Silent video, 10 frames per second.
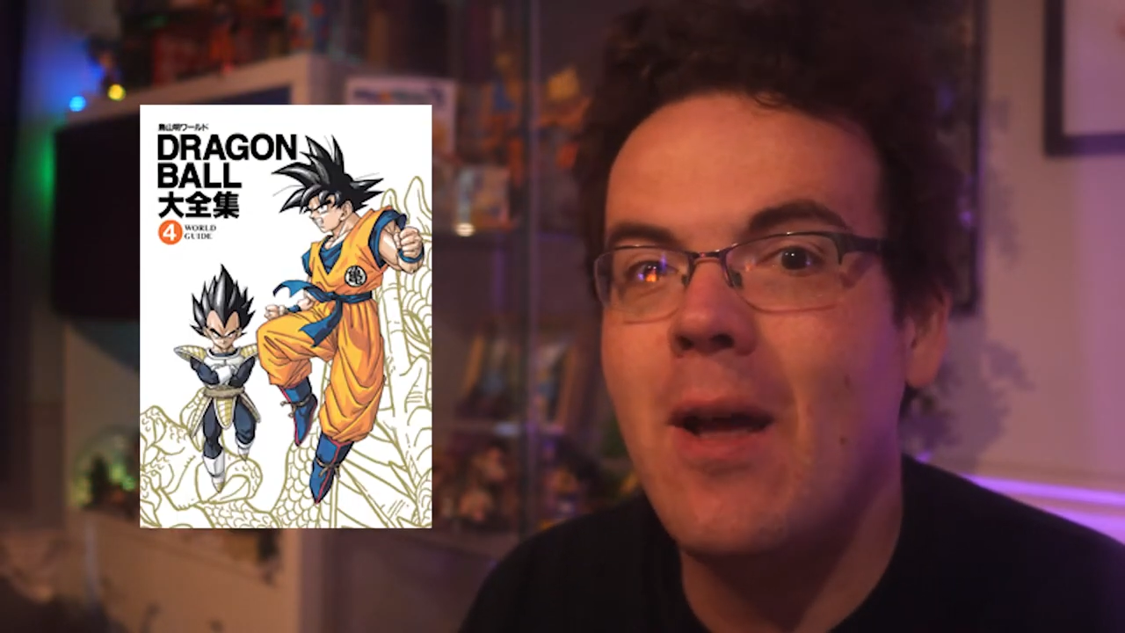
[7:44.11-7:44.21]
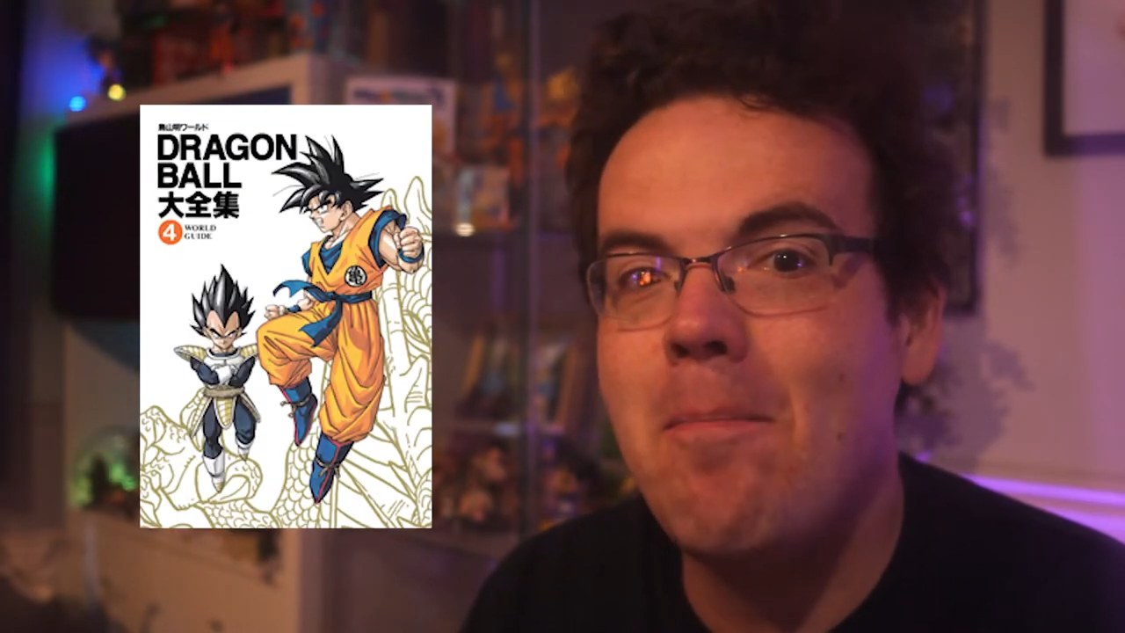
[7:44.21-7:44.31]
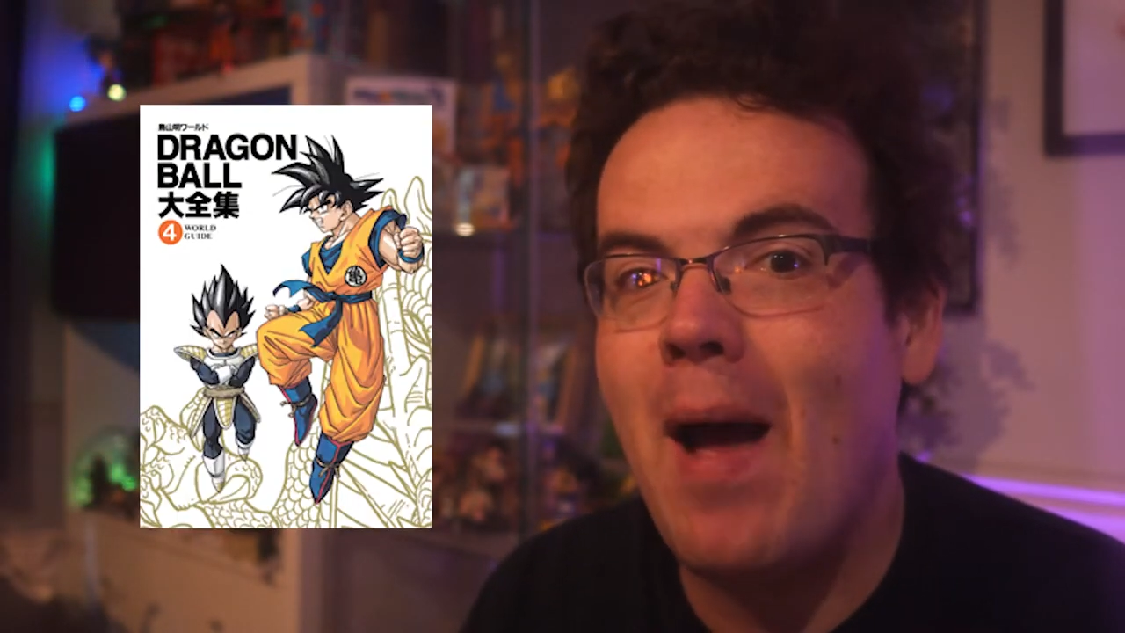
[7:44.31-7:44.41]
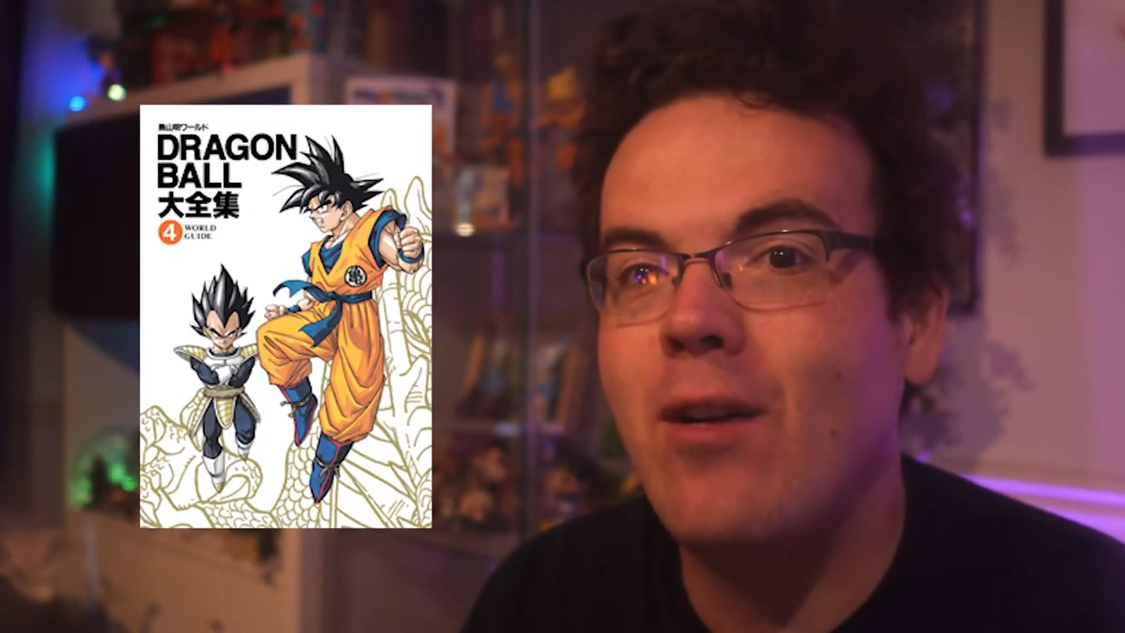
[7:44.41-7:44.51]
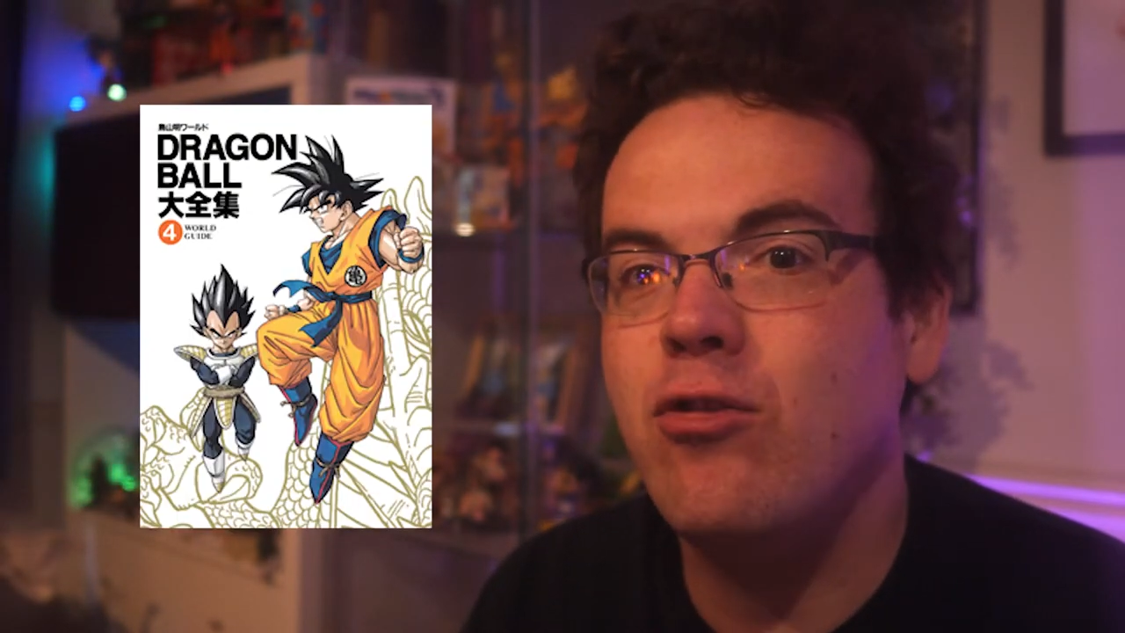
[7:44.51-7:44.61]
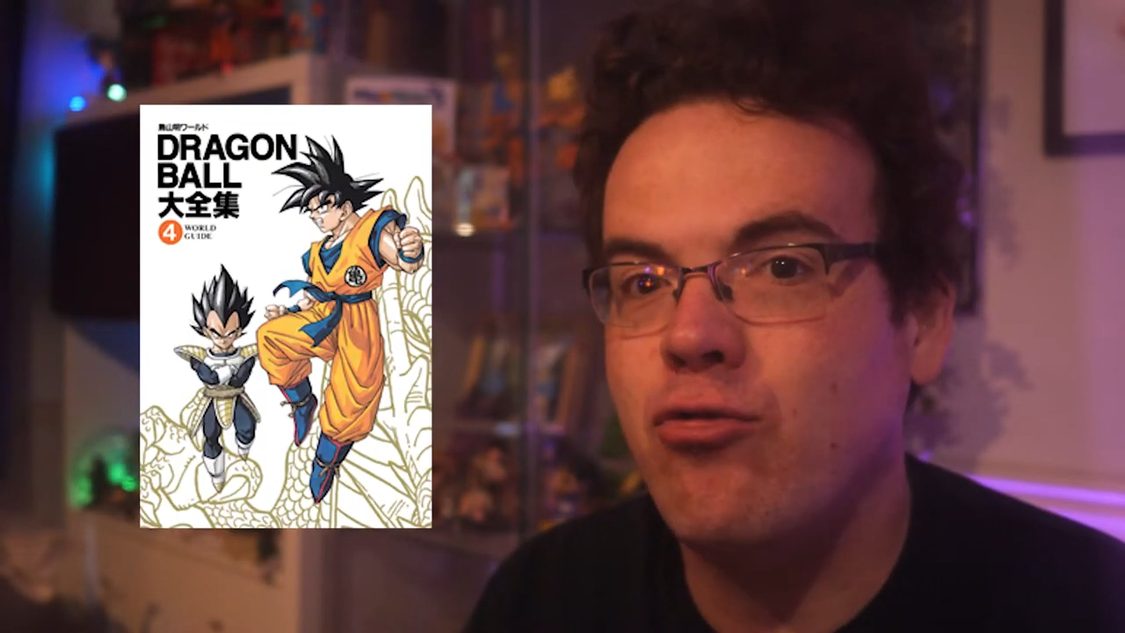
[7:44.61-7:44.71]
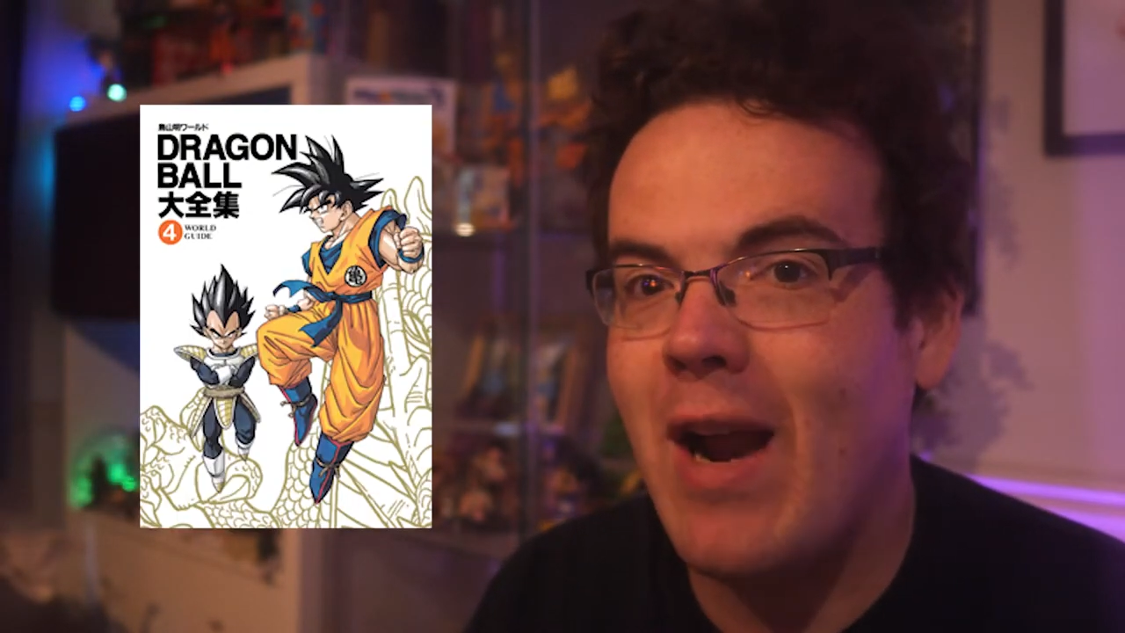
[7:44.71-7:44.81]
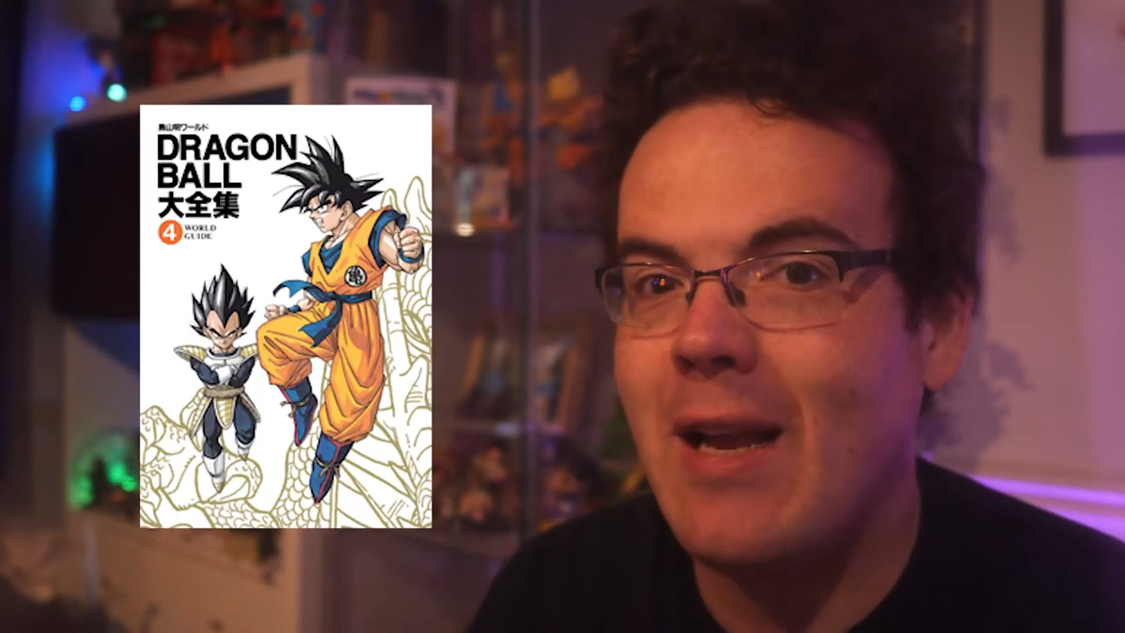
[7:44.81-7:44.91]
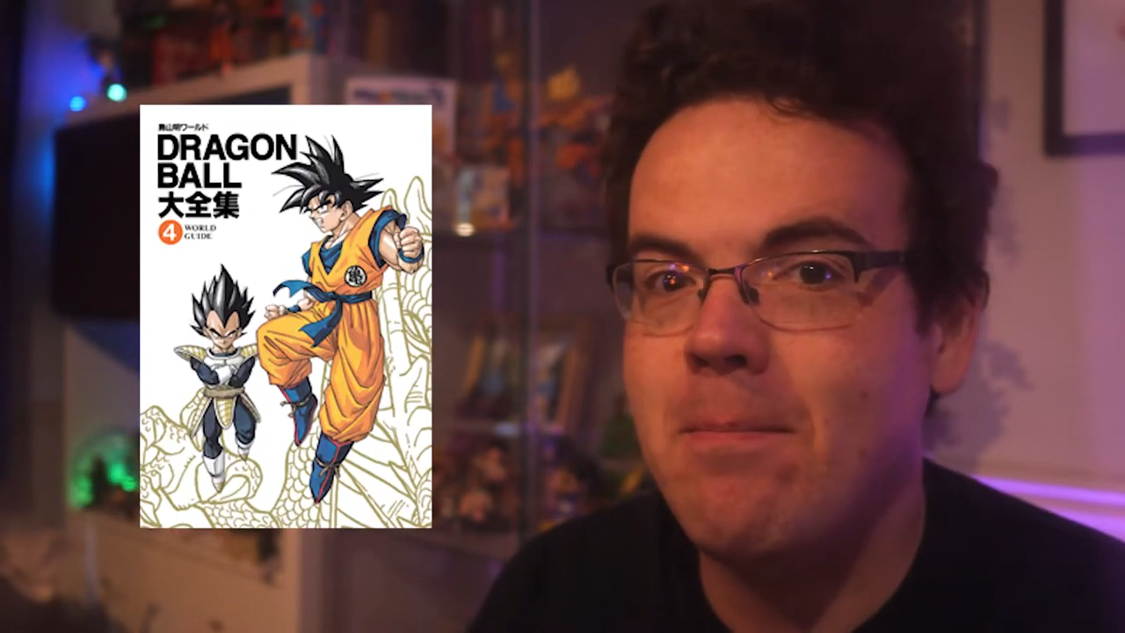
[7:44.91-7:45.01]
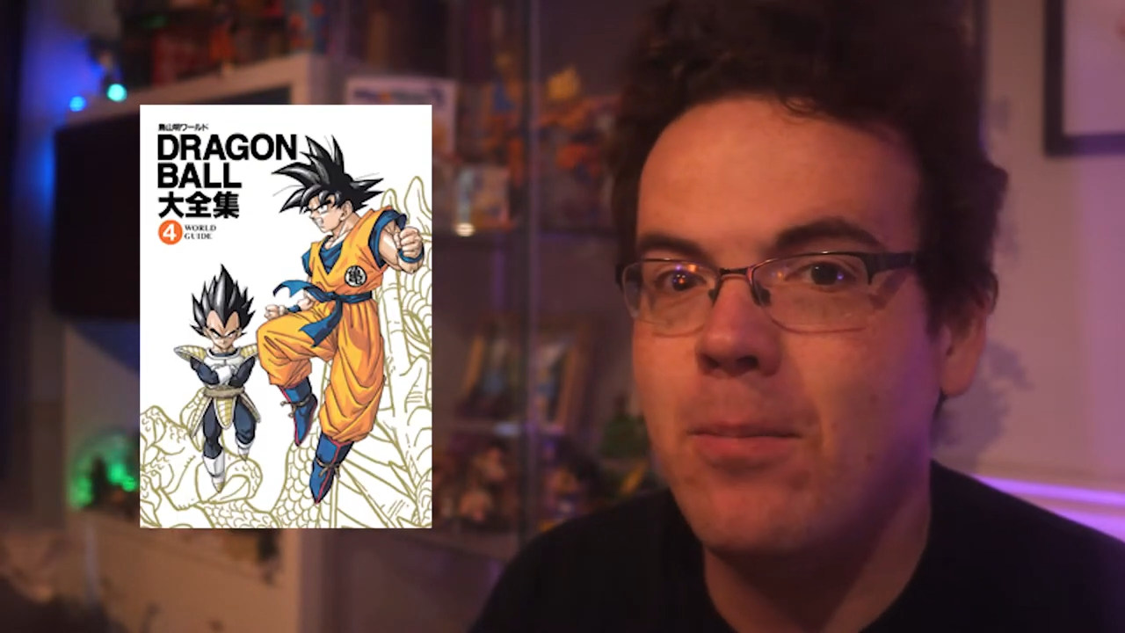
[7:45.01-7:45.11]
about
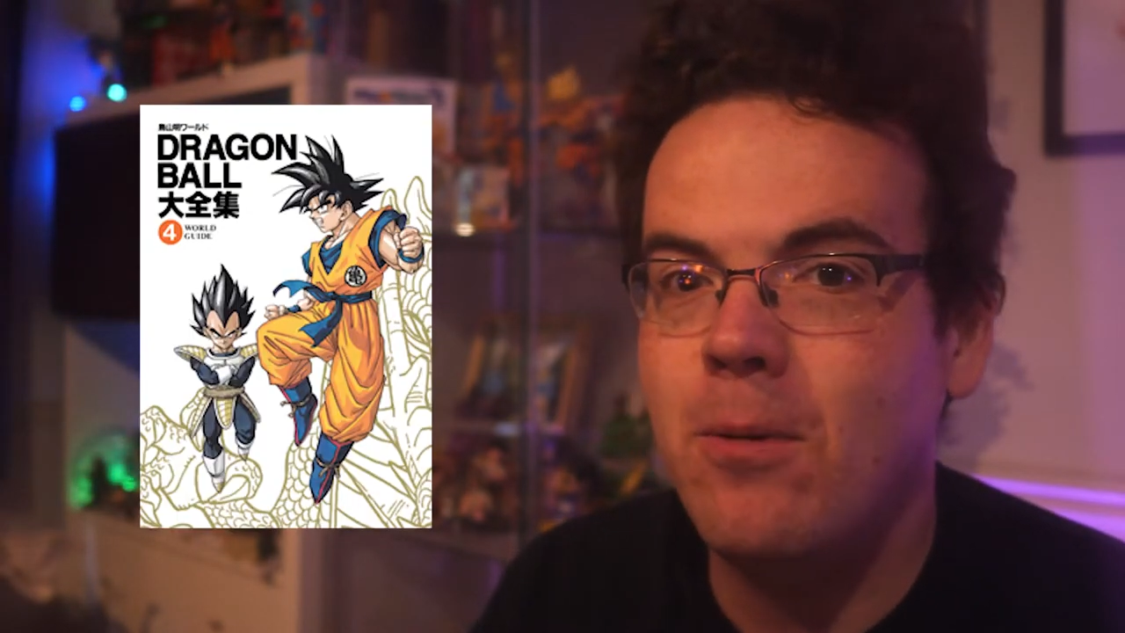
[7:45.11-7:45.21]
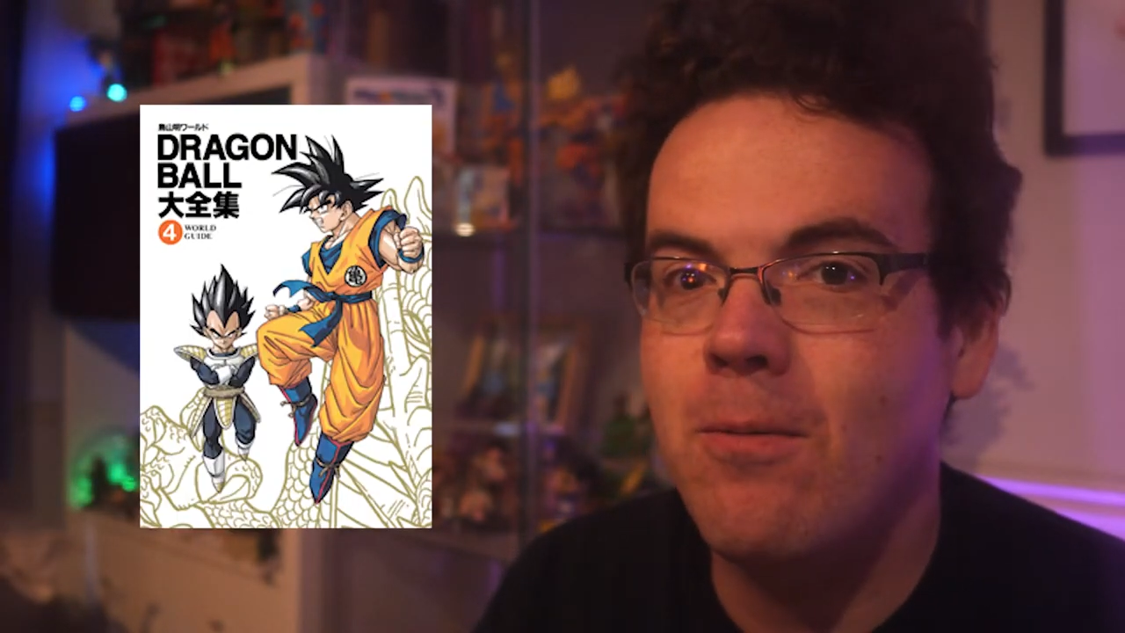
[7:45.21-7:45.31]
Dragon Ball